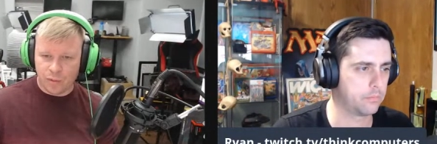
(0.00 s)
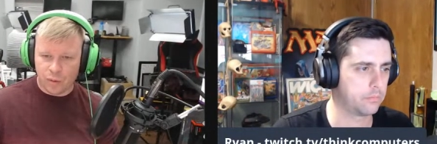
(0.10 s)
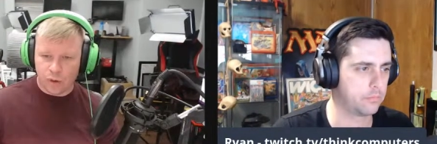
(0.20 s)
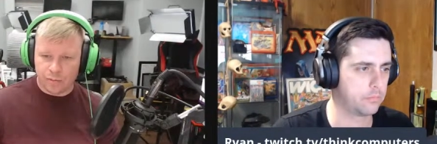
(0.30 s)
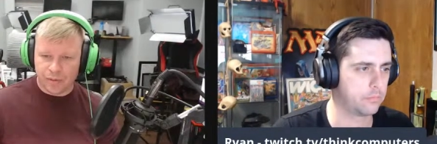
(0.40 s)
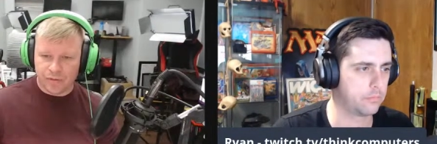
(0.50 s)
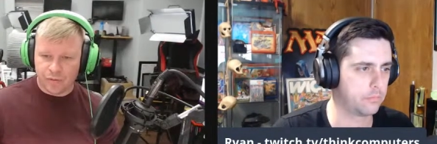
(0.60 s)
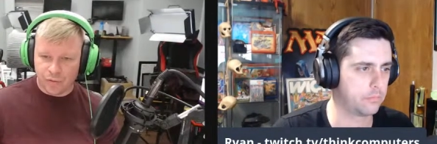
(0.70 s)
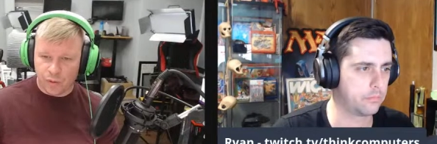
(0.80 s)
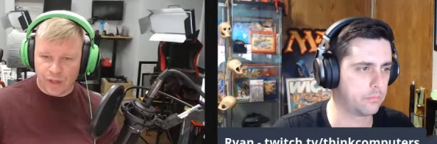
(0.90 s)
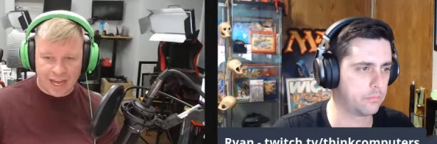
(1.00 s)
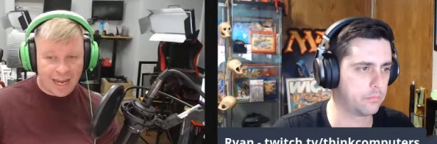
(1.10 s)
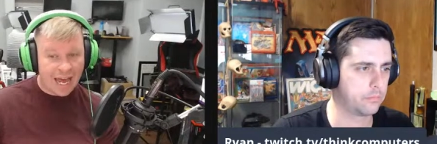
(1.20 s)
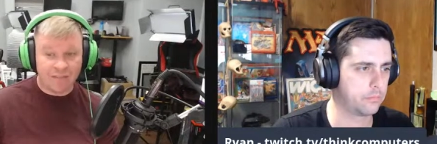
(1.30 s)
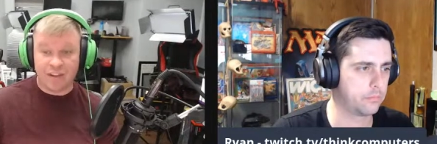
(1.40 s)
Speaker 1: weren't before,
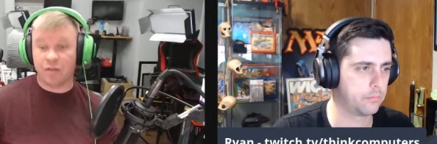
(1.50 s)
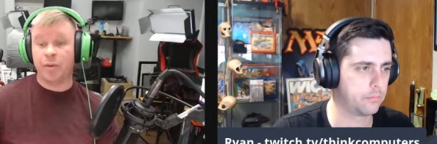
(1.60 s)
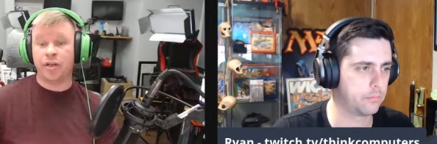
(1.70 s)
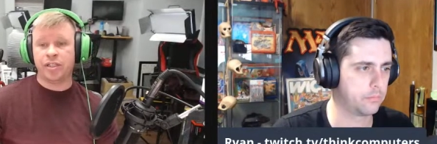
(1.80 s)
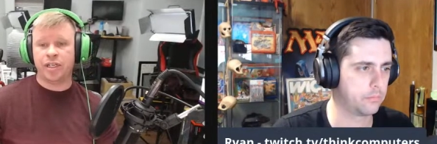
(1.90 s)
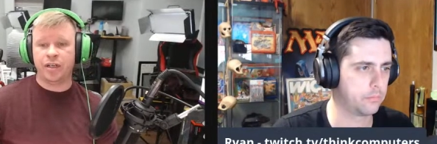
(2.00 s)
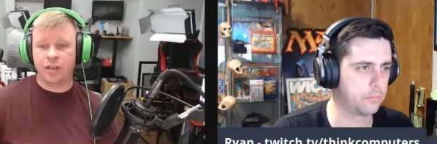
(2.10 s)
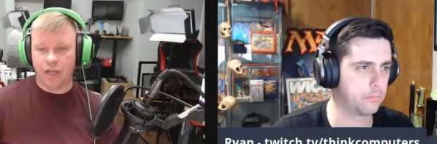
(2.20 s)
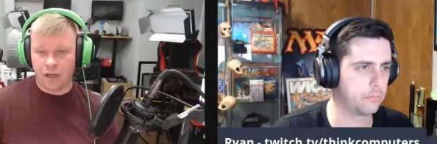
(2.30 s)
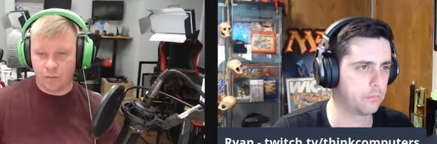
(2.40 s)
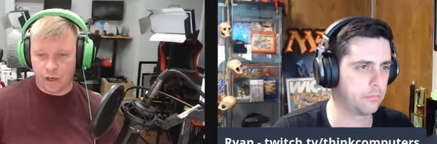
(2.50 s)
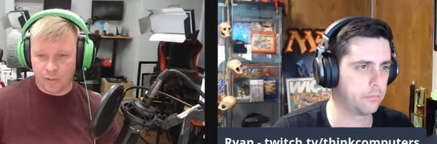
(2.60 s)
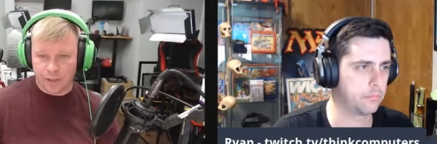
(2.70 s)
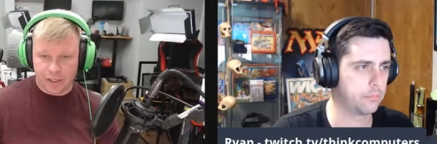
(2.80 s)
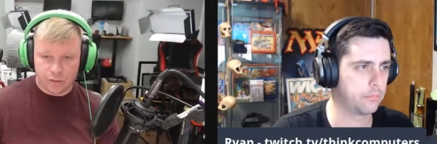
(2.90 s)
have never been on sale. One of
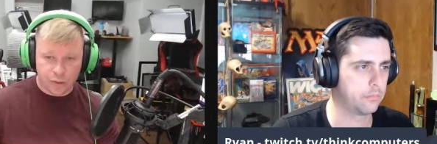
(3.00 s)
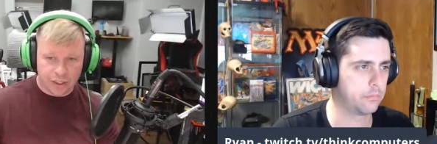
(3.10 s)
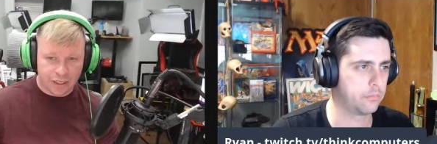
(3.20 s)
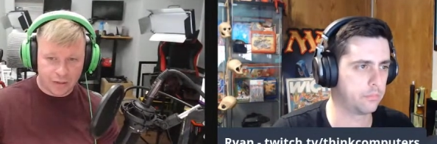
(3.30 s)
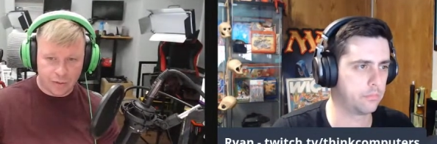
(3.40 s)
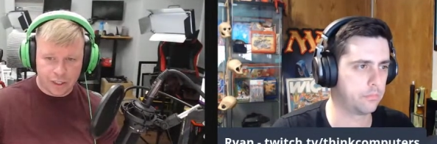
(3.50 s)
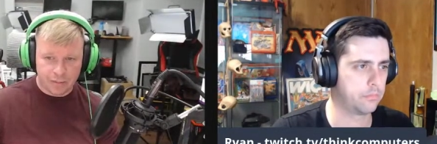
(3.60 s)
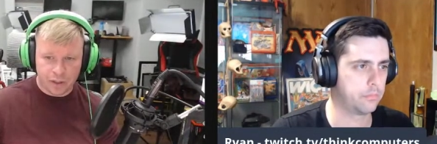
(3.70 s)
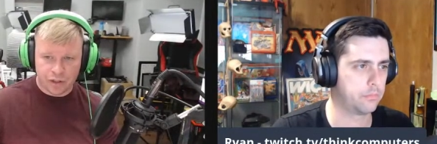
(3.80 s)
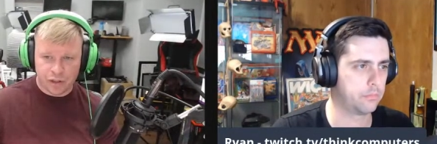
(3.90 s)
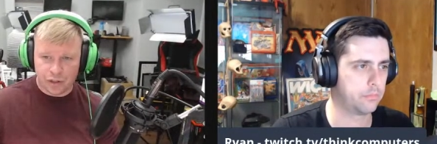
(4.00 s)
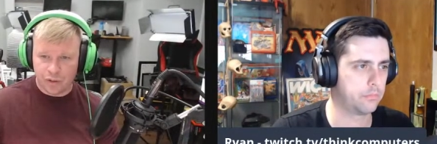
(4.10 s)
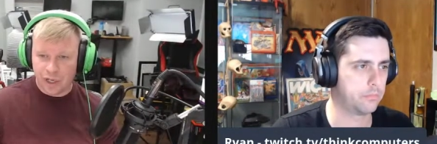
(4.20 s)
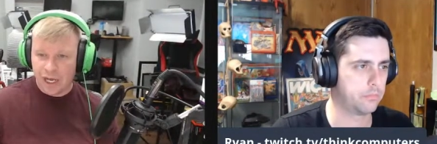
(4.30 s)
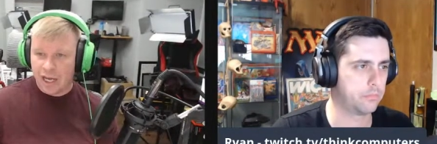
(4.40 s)
them is Red Dead Redemption
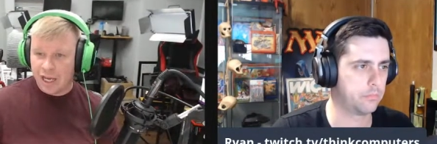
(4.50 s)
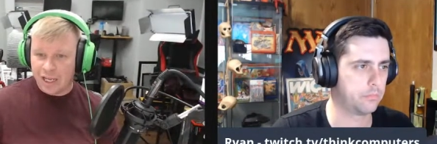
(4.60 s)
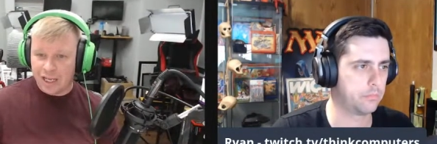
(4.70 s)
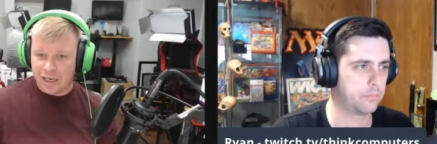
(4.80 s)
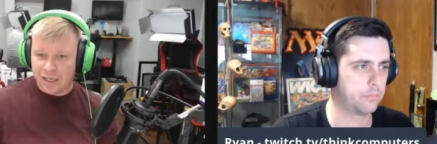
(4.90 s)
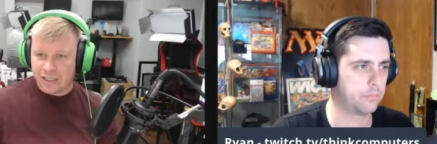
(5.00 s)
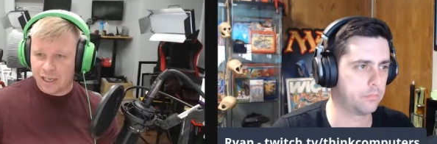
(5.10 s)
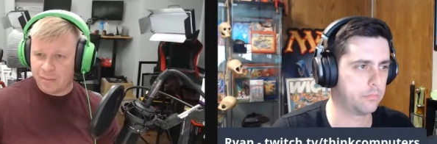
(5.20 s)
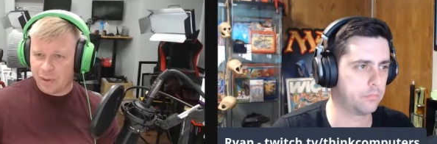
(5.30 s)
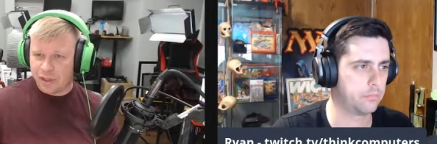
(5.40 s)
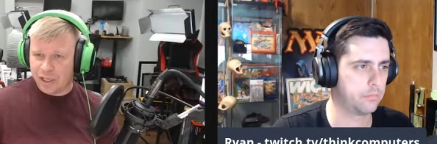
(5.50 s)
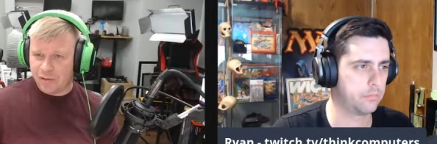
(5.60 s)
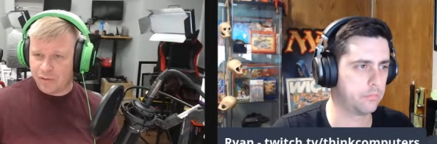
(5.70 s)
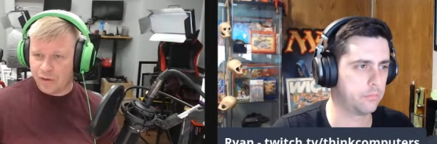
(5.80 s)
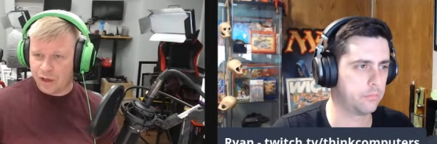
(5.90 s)
2. It is, I
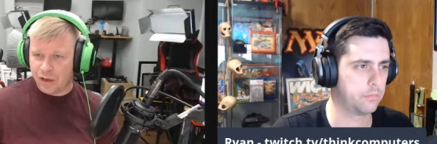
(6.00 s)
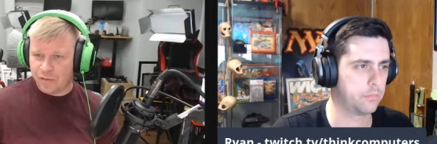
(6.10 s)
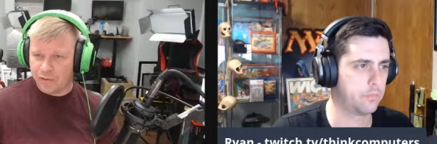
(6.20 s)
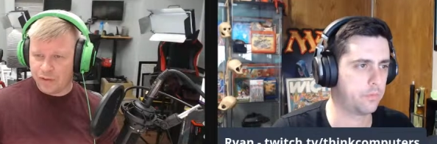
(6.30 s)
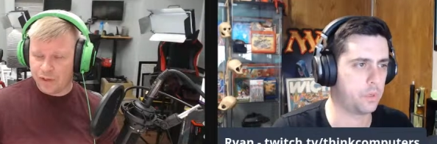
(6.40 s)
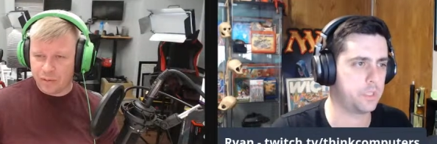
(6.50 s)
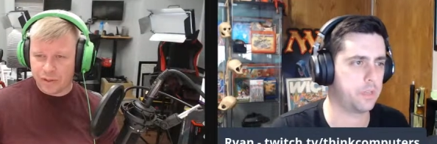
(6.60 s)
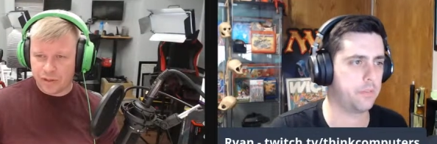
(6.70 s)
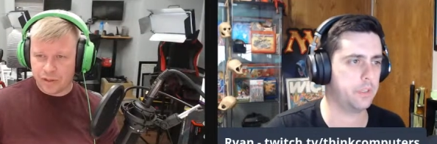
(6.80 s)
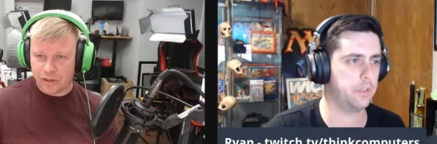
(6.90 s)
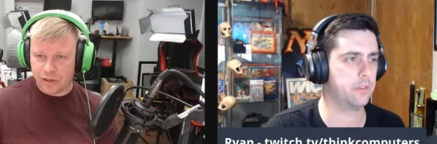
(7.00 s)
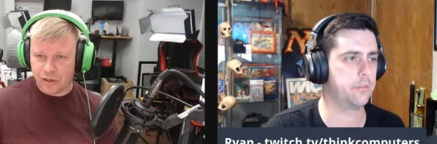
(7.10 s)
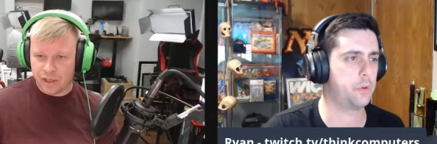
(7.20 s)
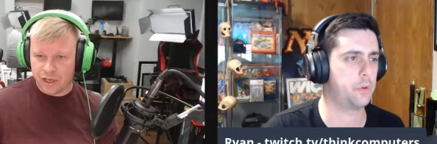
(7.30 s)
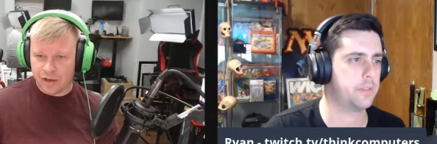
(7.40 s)
believe,
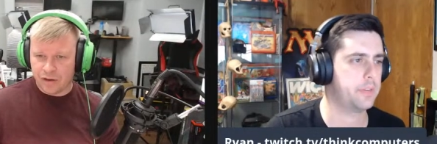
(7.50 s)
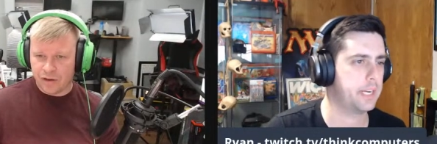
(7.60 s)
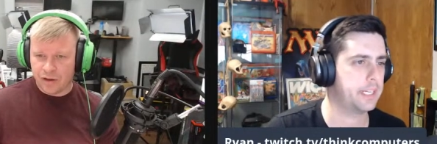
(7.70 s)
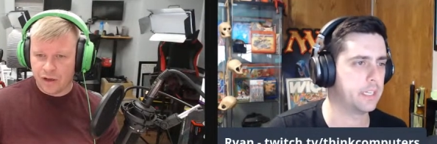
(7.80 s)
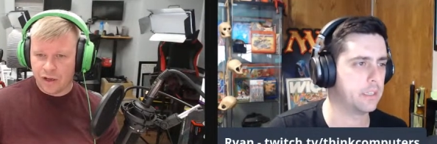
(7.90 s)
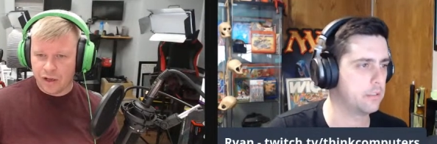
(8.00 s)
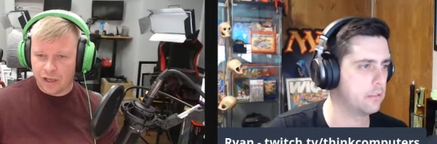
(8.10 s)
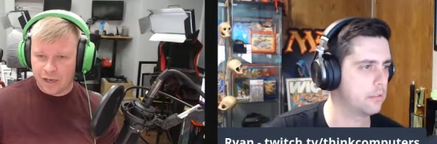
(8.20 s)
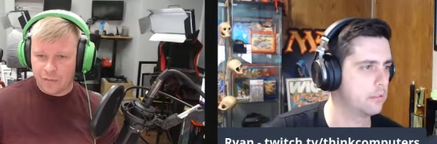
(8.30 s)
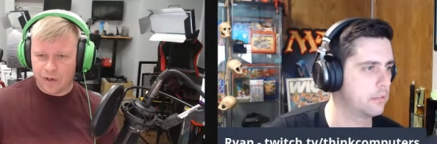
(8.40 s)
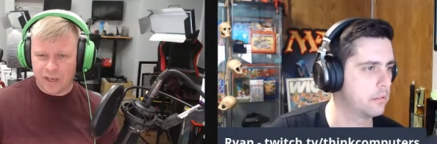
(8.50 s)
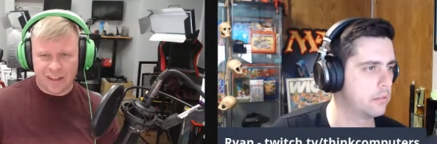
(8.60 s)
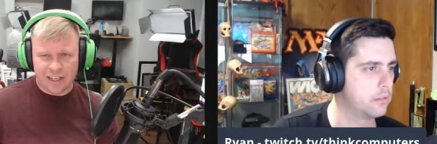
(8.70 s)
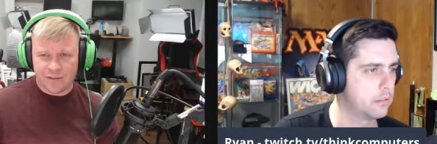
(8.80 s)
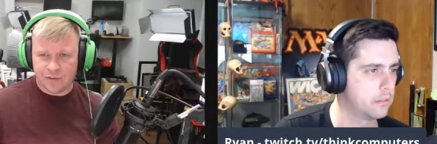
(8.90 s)
Speaker 2: 47.99.
Speaker 1: Yeah, 40. I
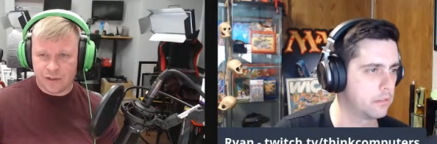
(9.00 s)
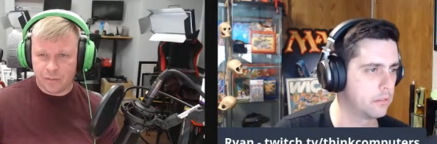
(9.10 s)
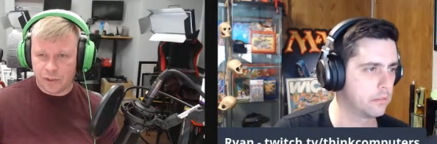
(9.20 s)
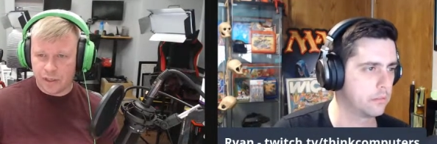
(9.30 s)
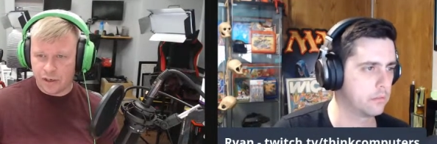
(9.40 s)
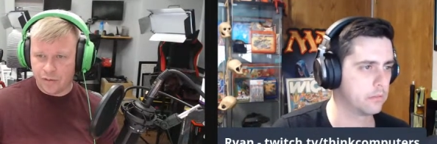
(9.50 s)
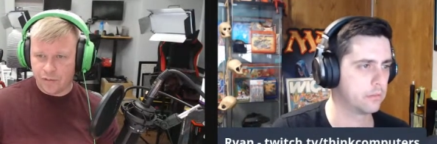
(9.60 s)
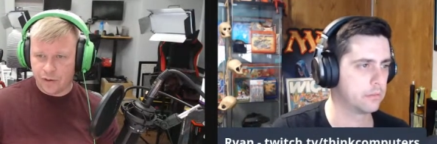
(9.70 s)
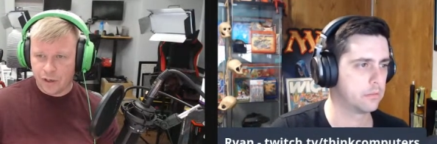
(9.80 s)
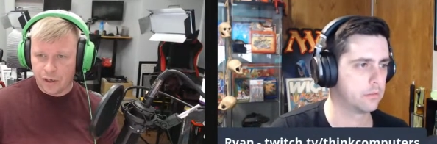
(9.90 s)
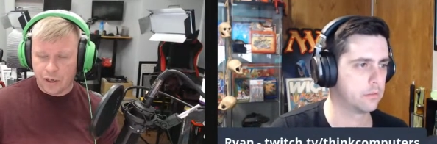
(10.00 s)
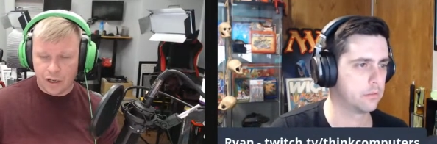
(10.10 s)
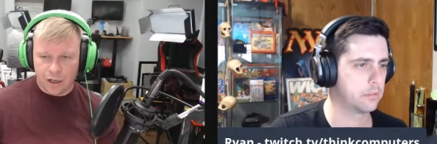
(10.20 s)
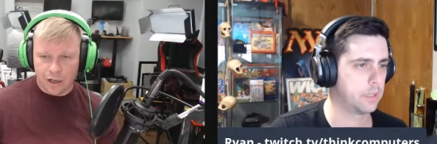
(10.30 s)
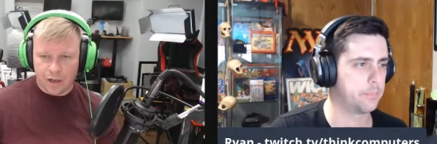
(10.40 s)
think it's 15% off.
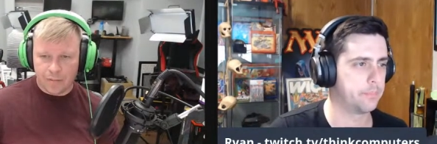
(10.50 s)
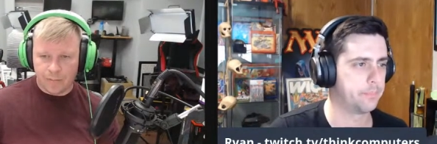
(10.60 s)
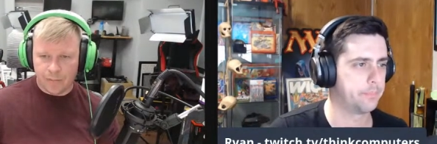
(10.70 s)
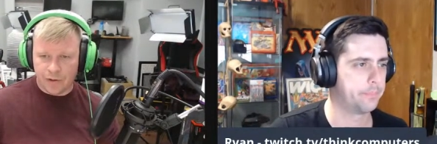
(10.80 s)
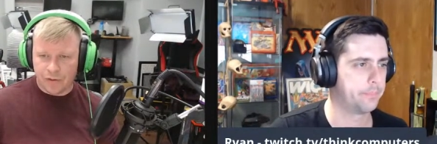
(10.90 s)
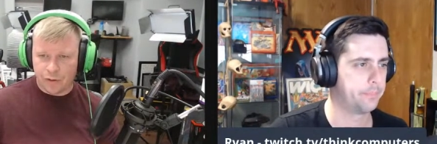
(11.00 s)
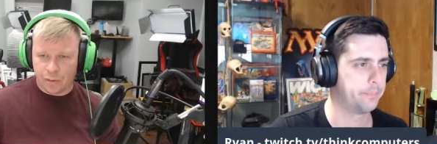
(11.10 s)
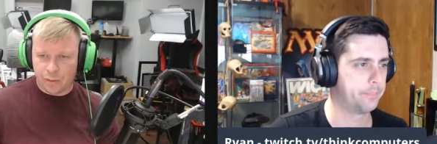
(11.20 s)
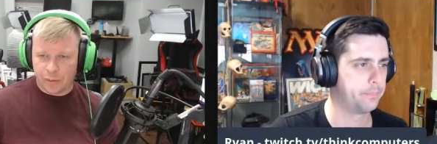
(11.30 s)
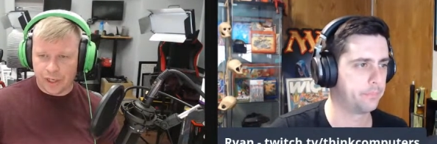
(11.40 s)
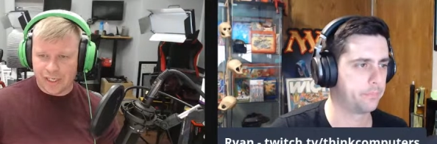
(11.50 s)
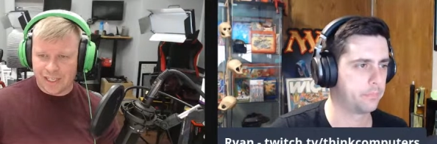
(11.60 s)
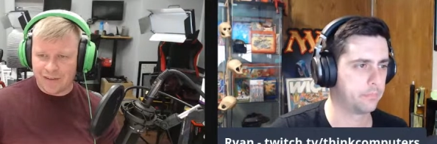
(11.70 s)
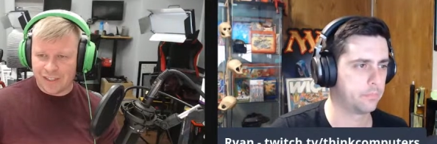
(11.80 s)
Of their normal price. They have